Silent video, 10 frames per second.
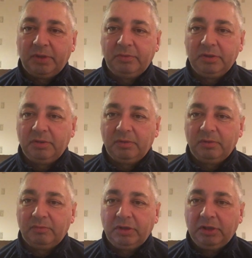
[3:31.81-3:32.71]
but I wouldn't
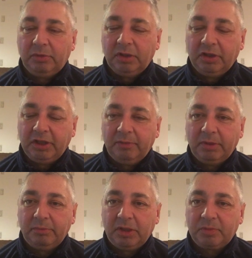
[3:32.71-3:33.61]
really want to lay him
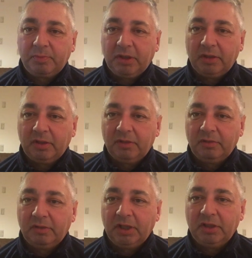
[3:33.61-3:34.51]
at much bigger
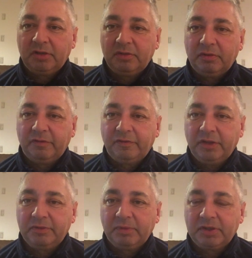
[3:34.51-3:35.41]
than 9-2 or
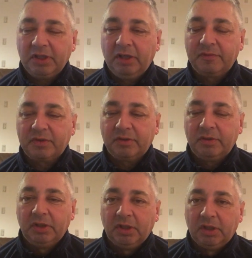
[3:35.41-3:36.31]
5s myself. So